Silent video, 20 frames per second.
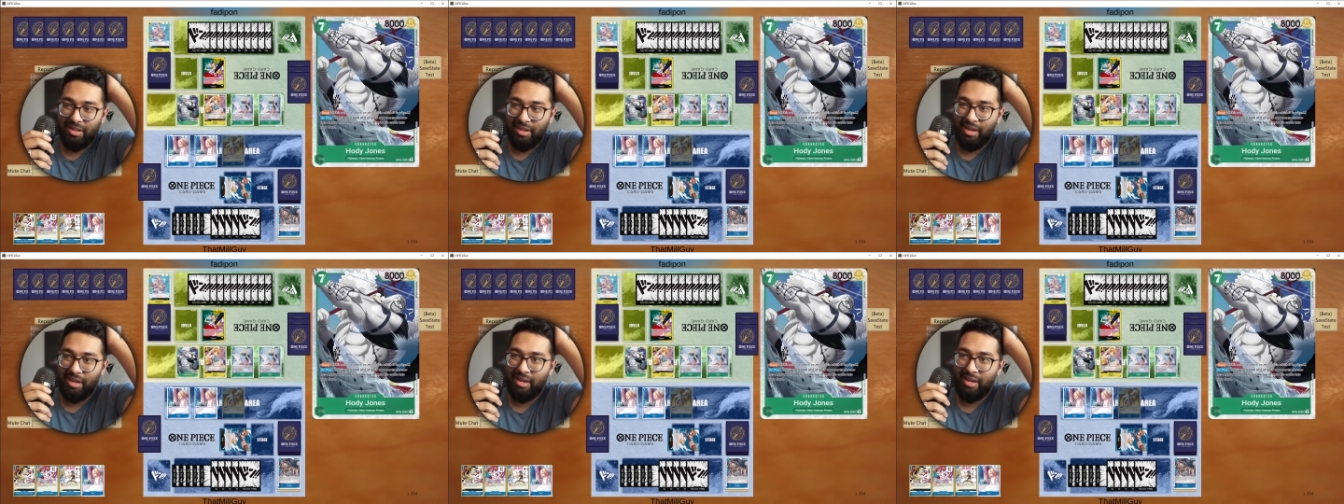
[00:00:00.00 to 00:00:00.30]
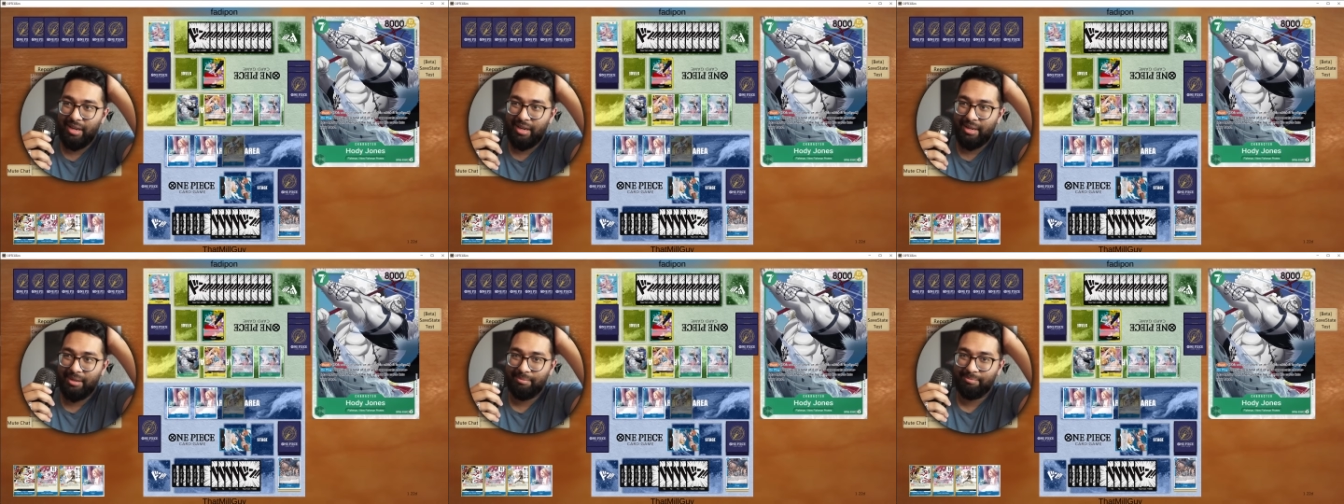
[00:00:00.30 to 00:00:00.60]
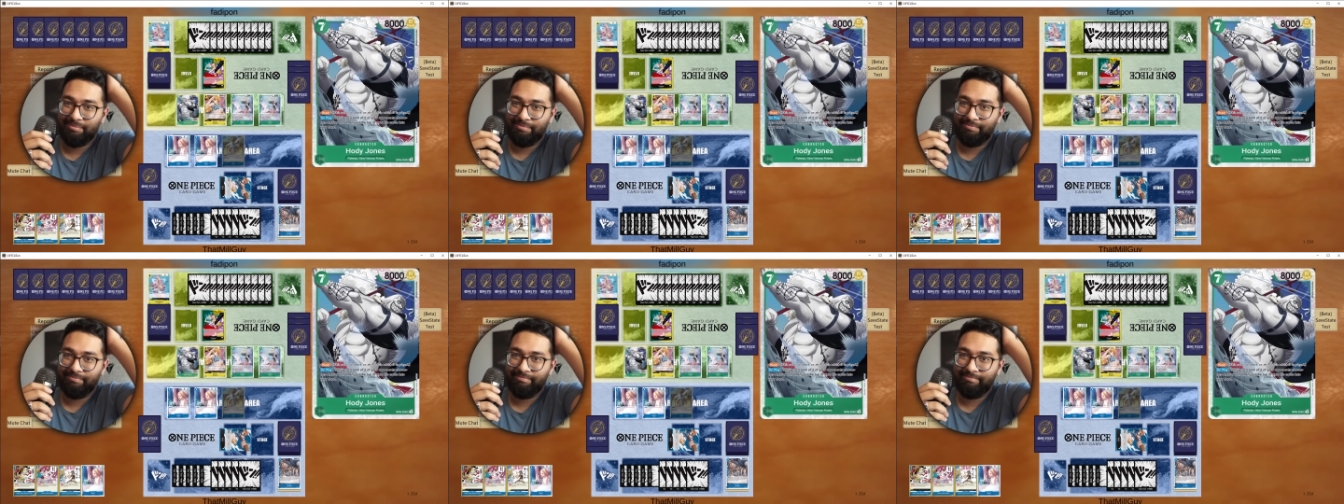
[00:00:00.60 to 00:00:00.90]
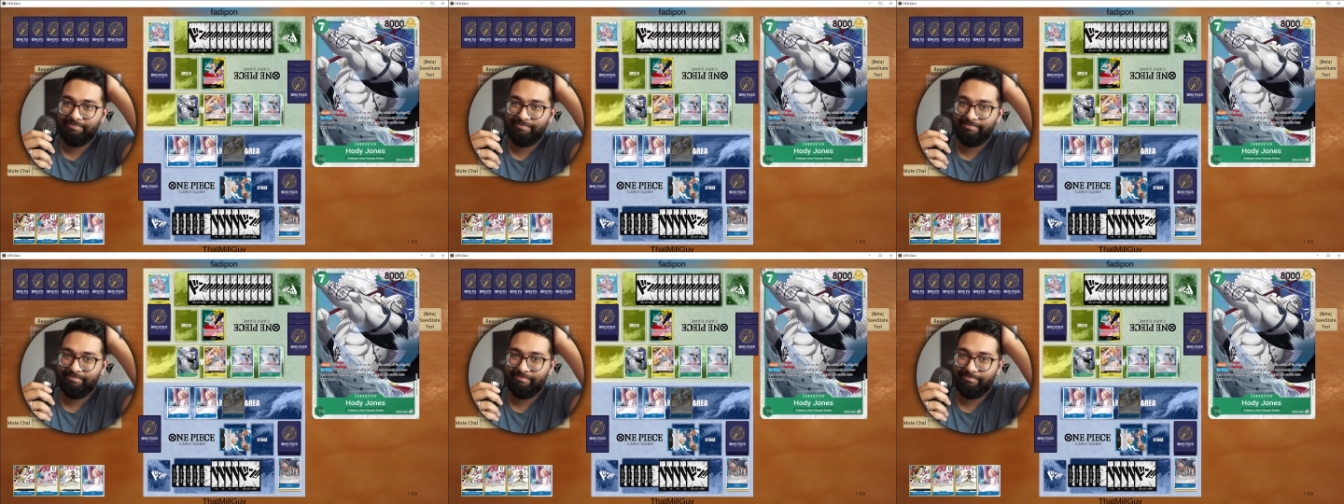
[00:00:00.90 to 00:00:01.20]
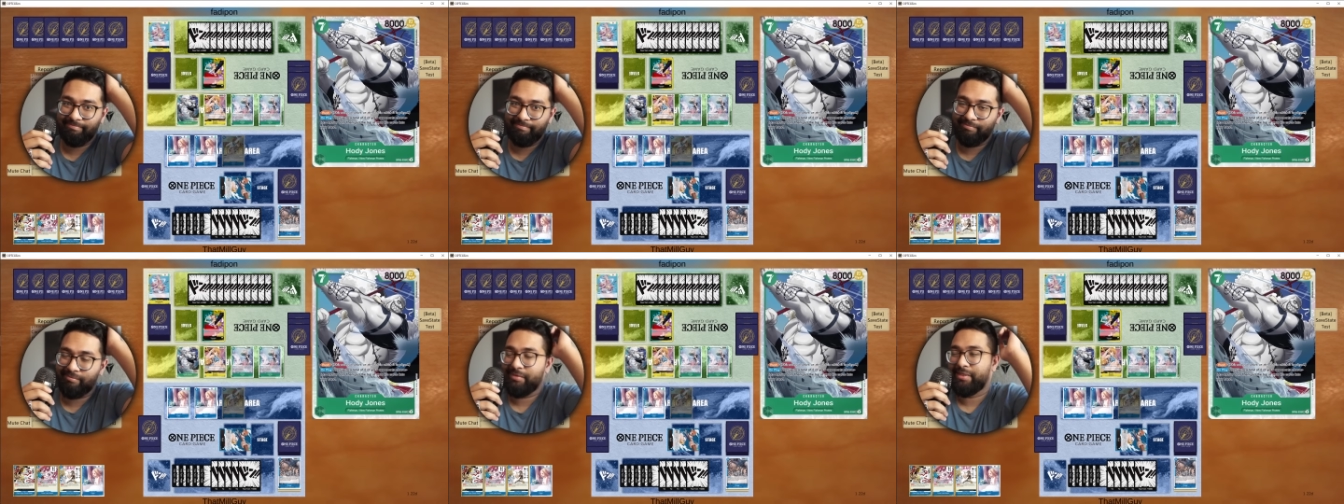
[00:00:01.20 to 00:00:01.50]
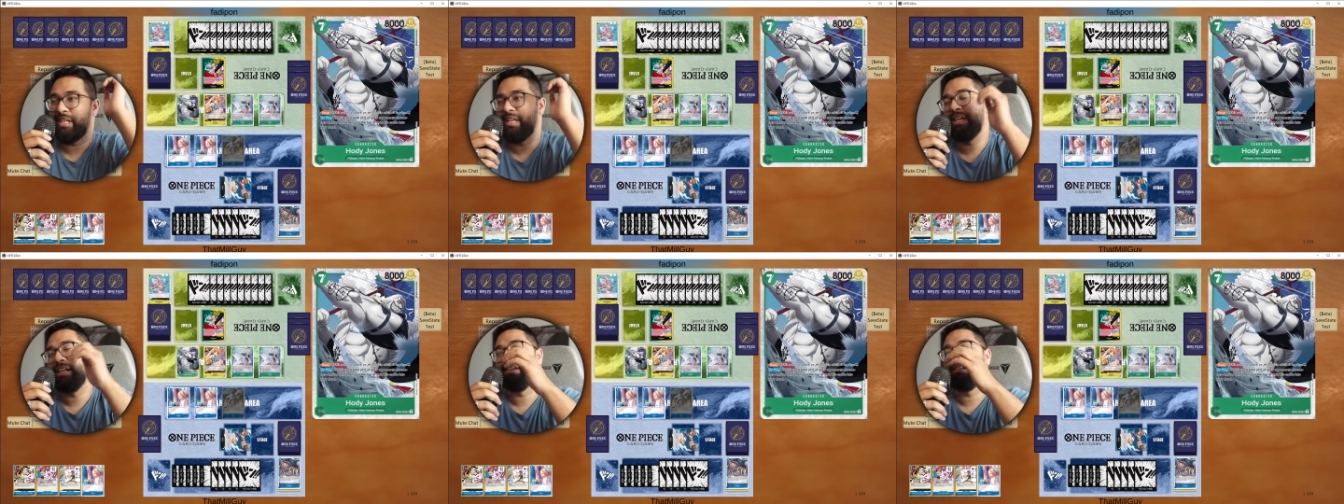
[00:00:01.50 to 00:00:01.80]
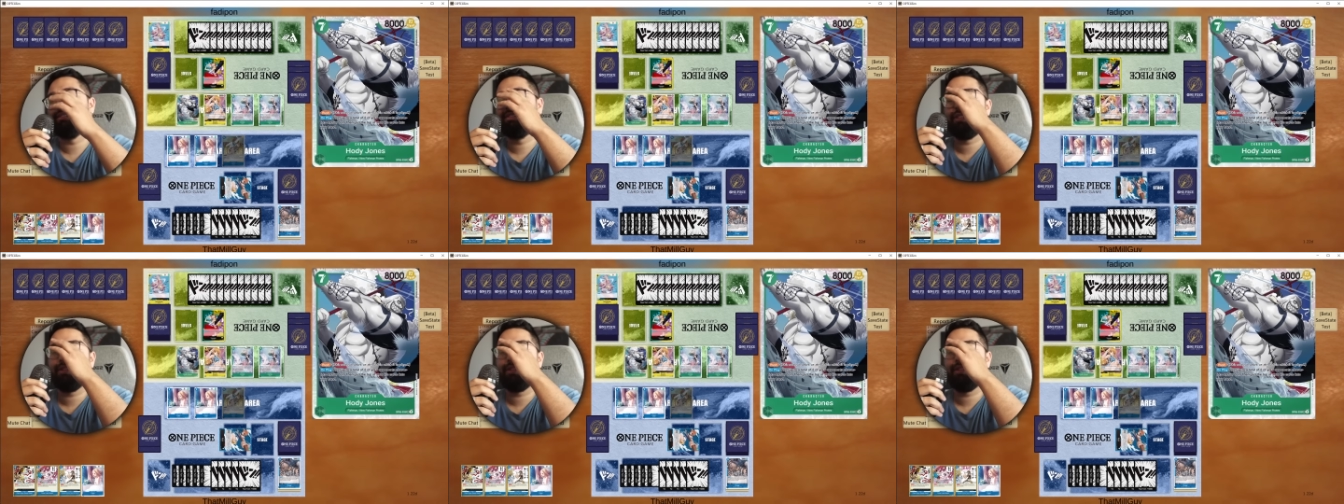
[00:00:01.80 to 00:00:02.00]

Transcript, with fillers: Um, yeah,